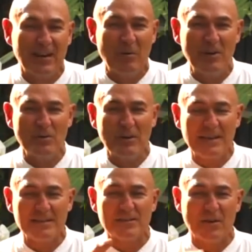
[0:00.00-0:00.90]
I want to do an
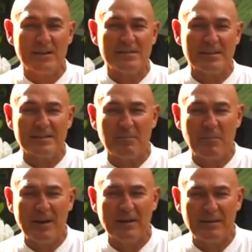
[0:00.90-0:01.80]
exercise that's
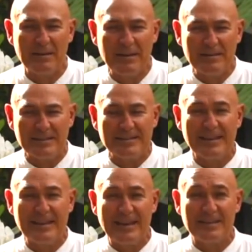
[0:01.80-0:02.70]
about this
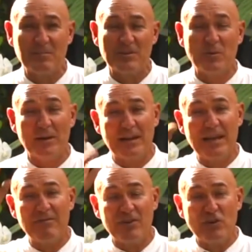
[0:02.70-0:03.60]
connection between
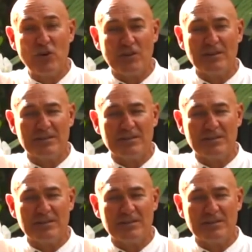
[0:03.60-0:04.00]
heaven and earth.